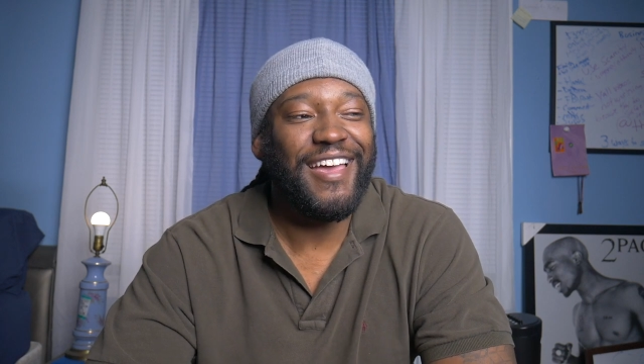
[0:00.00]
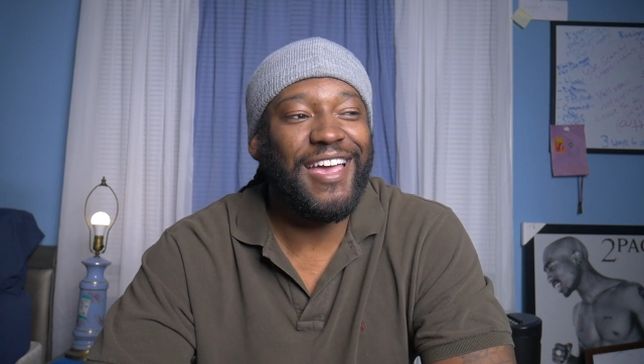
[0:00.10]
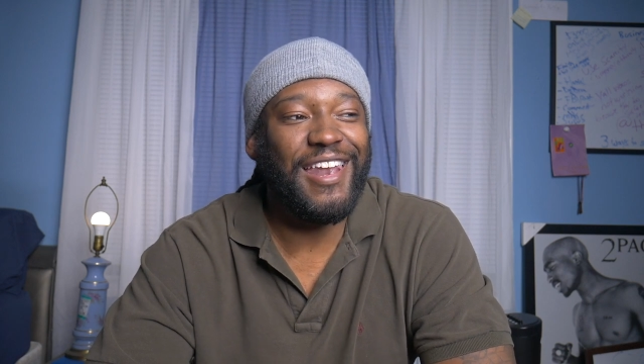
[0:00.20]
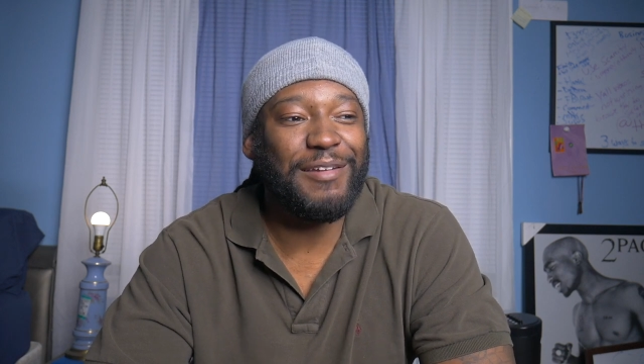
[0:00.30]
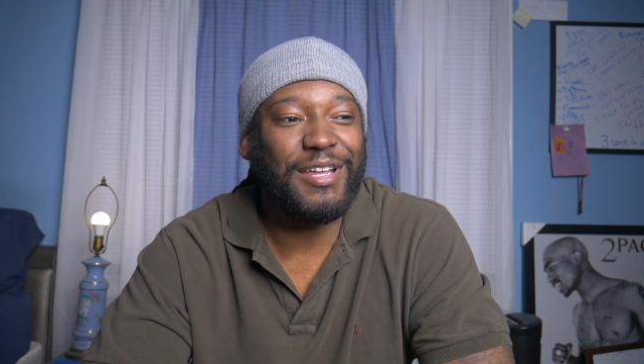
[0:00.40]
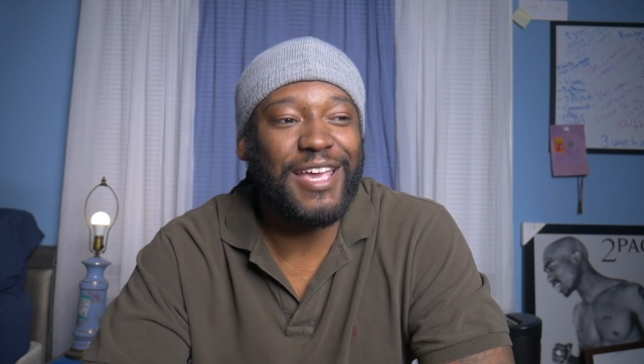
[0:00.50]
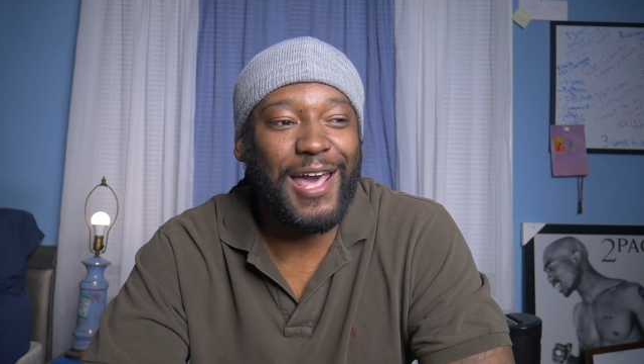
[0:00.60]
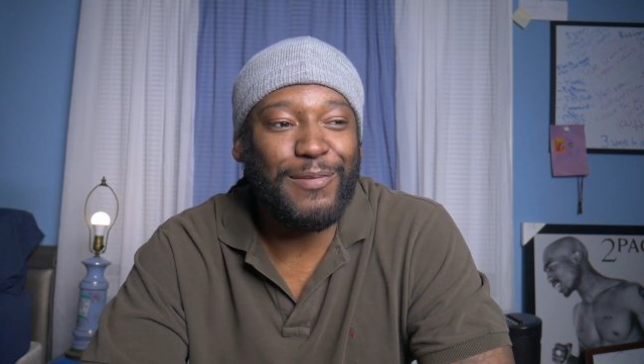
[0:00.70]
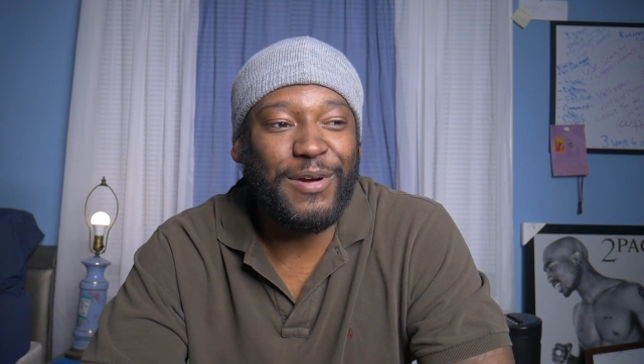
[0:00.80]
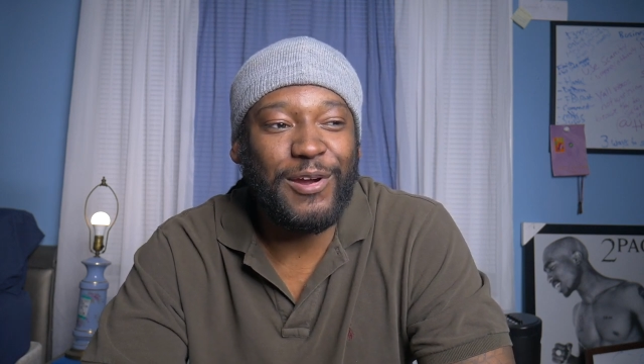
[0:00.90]
And I'm the
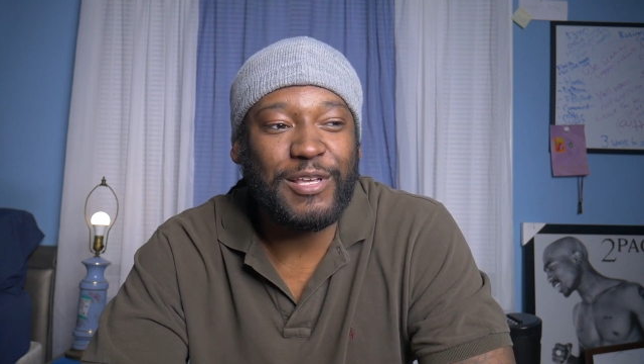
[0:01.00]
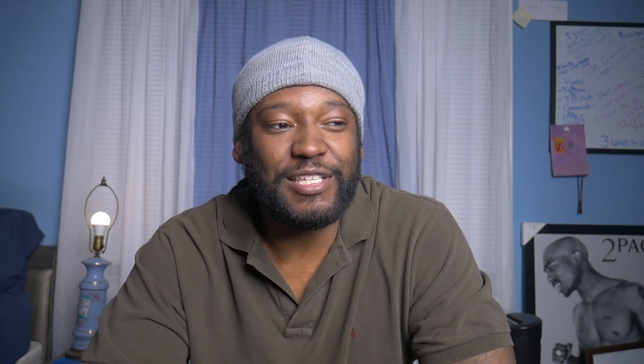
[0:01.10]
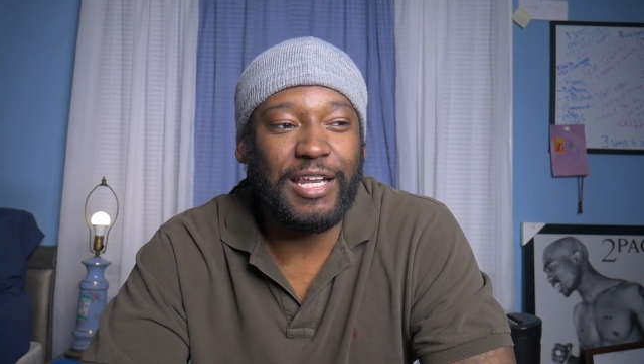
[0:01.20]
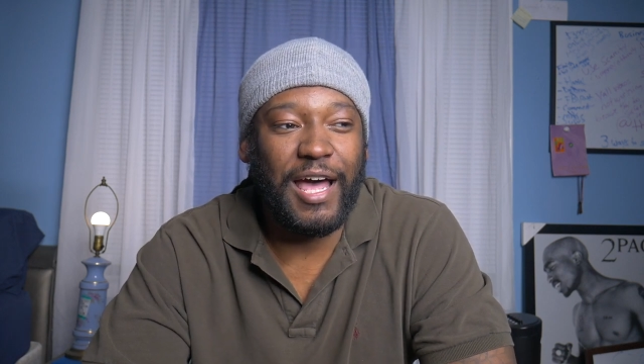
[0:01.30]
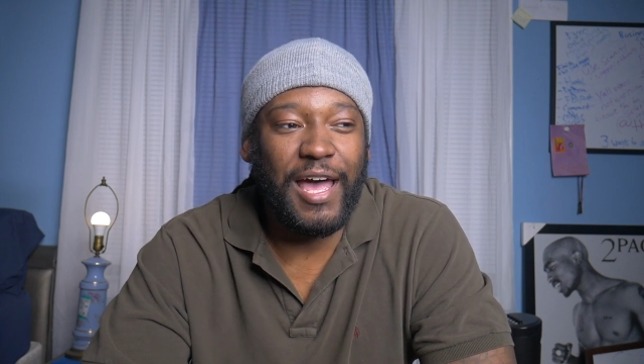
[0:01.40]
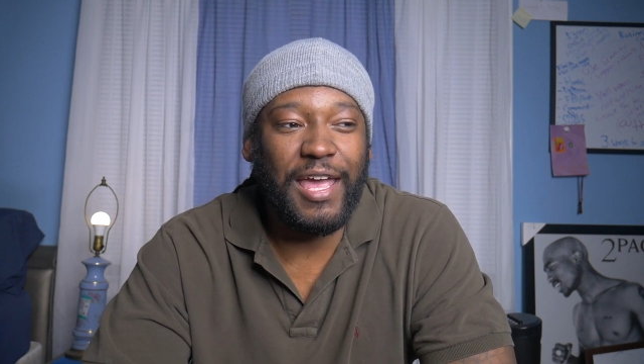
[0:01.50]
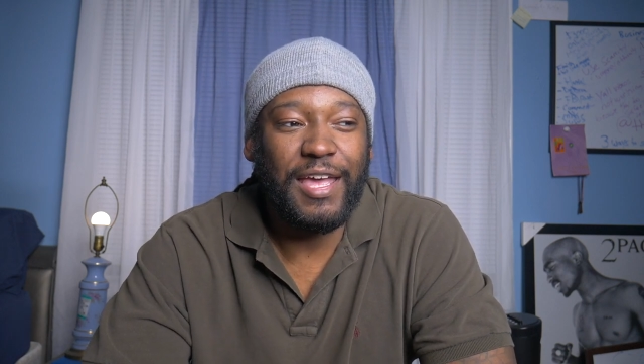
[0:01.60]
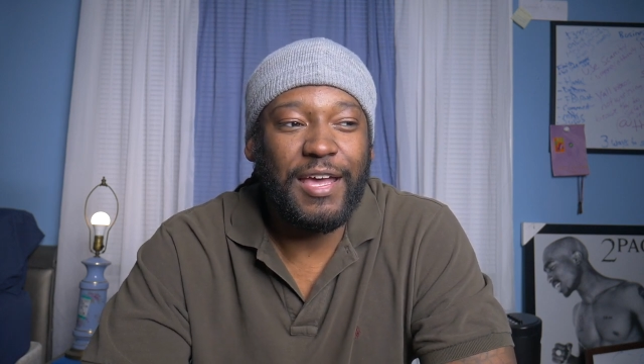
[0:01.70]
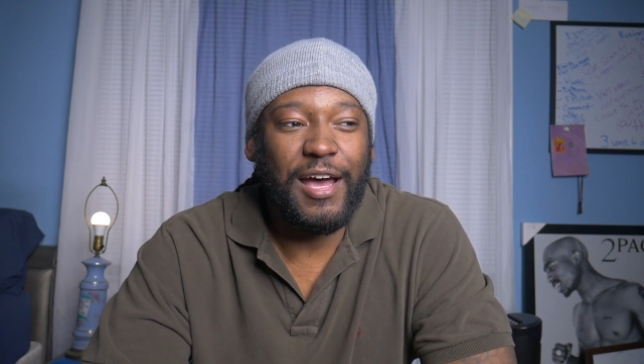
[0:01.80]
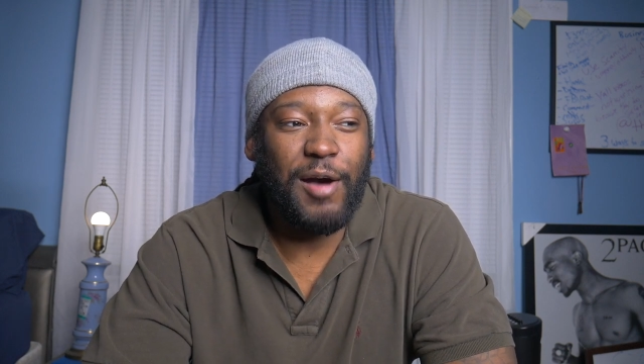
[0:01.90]
kind of person, like,
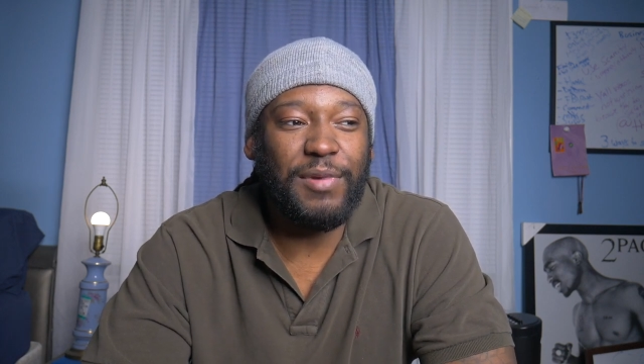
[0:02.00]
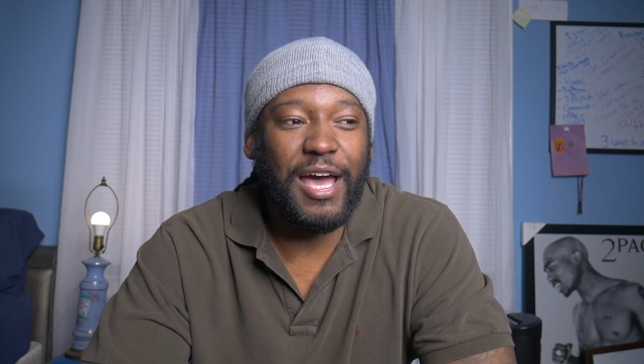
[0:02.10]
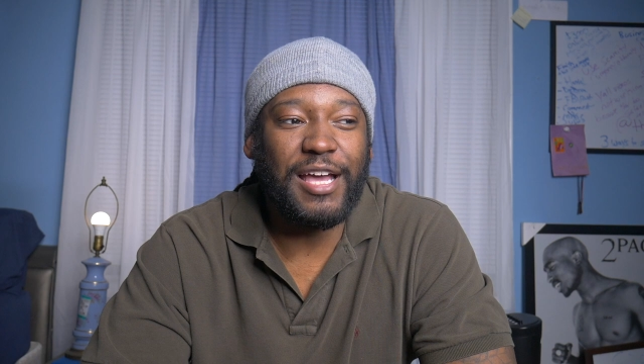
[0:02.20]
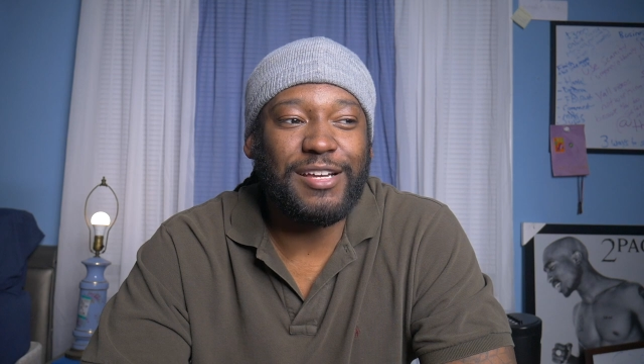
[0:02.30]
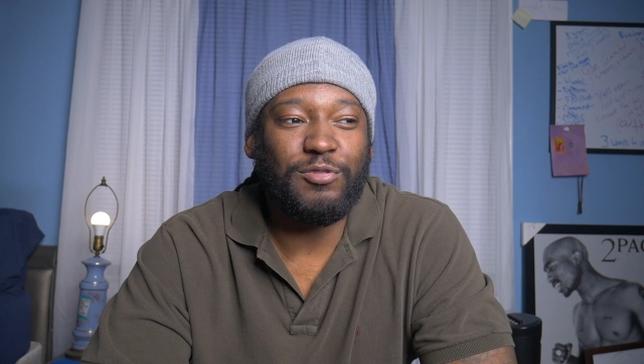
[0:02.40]
I'm not